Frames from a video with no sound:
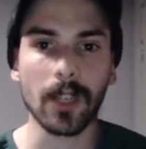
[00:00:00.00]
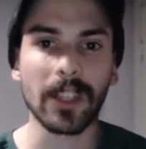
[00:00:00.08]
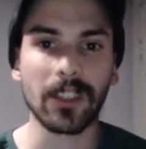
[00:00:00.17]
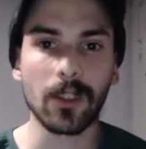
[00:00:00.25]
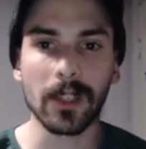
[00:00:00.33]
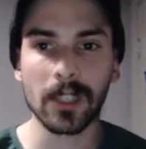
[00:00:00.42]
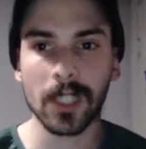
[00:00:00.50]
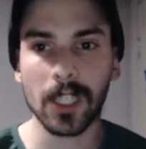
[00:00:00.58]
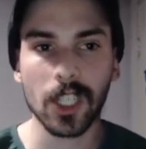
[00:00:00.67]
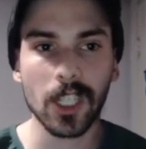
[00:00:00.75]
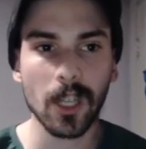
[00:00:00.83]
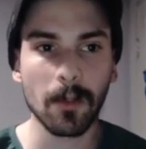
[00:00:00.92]
But
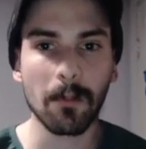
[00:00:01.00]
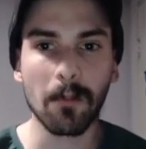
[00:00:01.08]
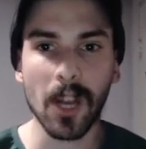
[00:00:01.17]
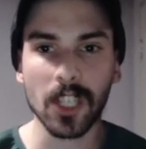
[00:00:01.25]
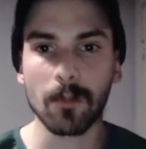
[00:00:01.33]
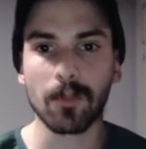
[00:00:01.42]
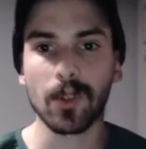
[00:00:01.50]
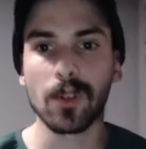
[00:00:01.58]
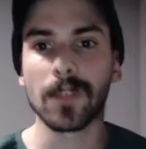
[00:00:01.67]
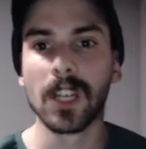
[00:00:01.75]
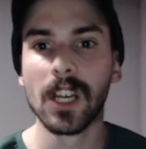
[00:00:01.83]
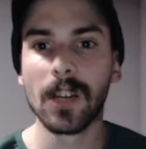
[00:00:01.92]
UNC should be much
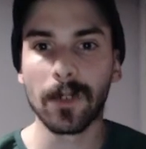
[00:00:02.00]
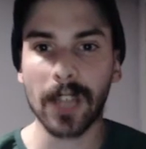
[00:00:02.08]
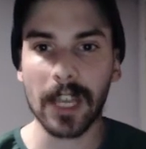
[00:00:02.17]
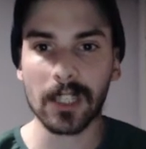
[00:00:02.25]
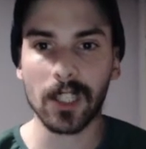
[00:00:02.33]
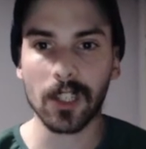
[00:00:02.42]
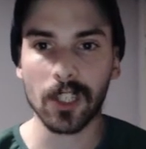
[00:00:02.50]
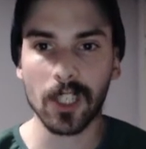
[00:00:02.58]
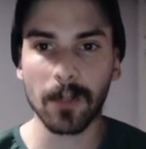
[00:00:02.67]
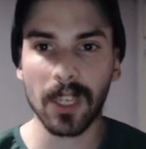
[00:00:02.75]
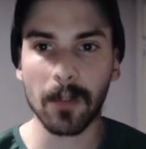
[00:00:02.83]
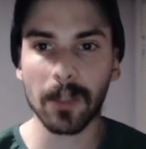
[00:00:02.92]
improved for next year.
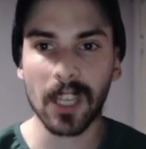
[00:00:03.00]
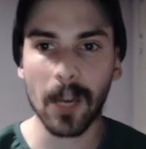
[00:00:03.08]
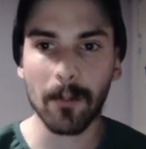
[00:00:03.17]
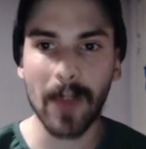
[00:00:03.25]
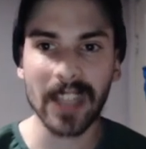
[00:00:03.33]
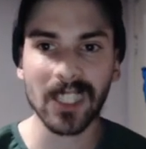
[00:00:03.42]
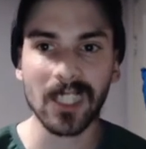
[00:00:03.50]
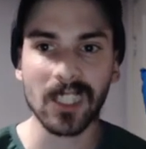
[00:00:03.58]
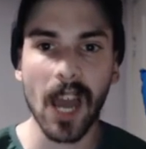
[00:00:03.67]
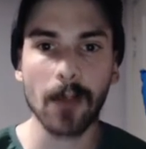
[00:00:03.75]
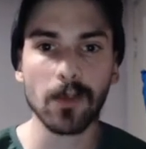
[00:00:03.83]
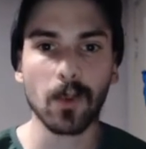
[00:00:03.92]
Should be able to get back to
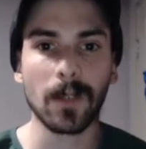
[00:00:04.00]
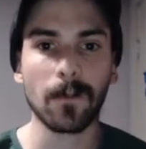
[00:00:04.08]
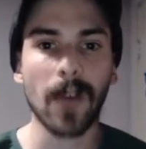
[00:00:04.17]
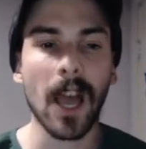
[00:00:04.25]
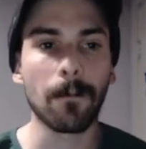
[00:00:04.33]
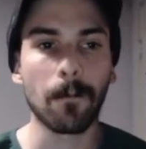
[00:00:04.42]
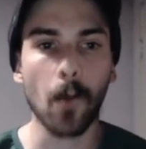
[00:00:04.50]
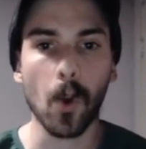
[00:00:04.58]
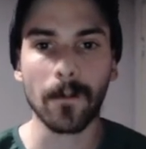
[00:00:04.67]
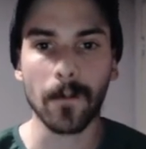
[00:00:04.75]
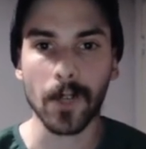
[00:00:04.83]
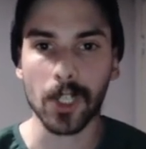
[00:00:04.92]
top 25
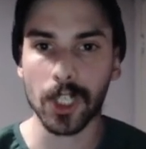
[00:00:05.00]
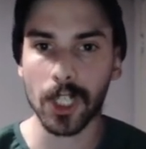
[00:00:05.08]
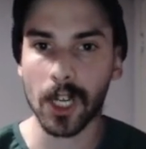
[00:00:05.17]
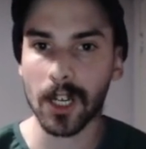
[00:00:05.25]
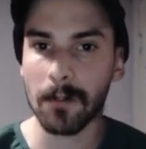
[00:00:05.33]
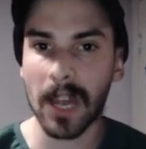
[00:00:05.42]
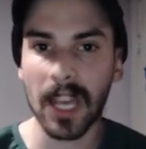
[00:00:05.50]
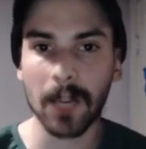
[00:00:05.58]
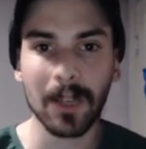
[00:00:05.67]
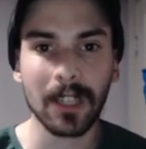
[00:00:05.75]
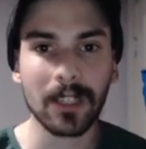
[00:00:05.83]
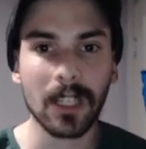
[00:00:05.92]
form for sure, in my
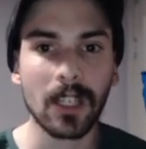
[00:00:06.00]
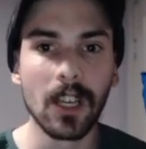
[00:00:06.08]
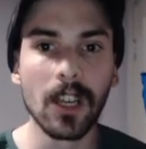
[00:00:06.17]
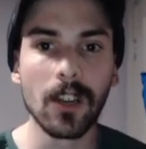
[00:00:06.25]
opinion.